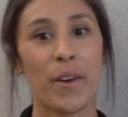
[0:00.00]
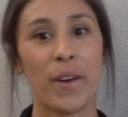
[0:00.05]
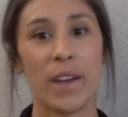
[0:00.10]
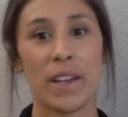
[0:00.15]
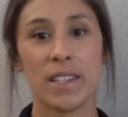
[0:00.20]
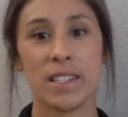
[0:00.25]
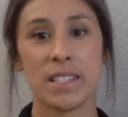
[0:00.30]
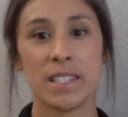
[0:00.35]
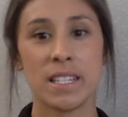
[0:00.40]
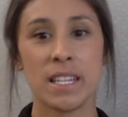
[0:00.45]

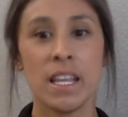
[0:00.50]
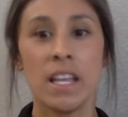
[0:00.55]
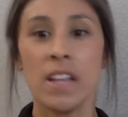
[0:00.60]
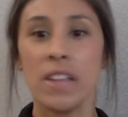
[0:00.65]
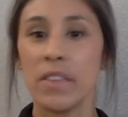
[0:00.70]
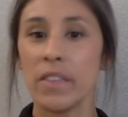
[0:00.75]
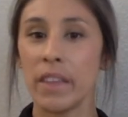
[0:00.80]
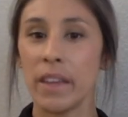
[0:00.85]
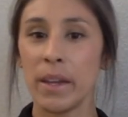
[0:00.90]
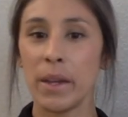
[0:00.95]
And
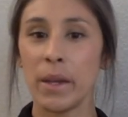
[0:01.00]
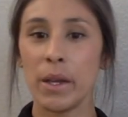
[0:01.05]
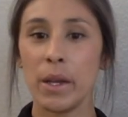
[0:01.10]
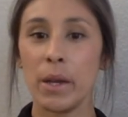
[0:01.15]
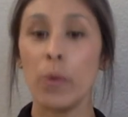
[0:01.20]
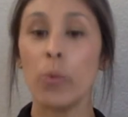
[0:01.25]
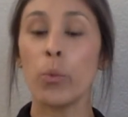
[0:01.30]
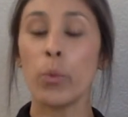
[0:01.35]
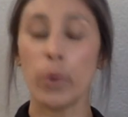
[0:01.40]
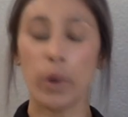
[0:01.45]

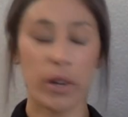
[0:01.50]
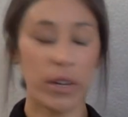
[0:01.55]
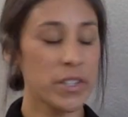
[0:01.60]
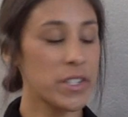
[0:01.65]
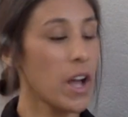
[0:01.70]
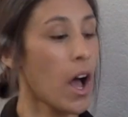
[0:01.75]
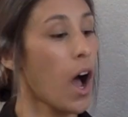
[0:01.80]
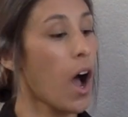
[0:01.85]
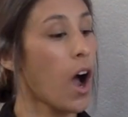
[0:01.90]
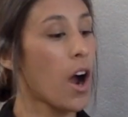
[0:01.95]
they worked
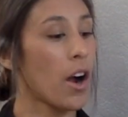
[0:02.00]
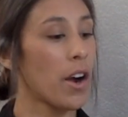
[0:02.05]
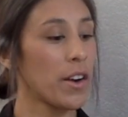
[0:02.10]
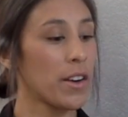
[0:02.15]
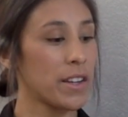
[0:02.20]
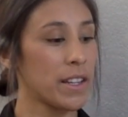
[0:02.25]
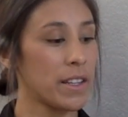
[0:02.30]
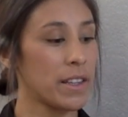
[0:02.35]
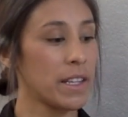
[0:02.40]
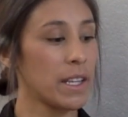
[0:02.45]

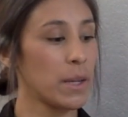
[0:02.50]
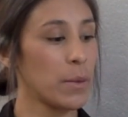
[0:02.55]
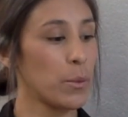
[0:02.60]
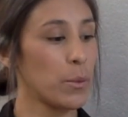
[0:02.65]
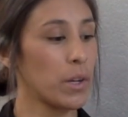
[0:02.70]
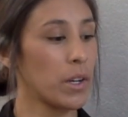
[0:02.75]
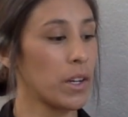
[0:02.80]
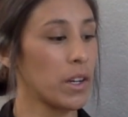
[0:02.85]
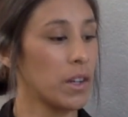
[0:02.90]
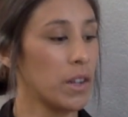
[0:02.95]
hard, and they
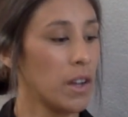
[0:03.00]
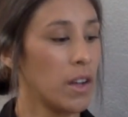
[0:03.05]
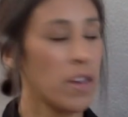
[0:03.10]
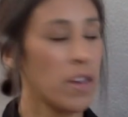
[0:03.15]
were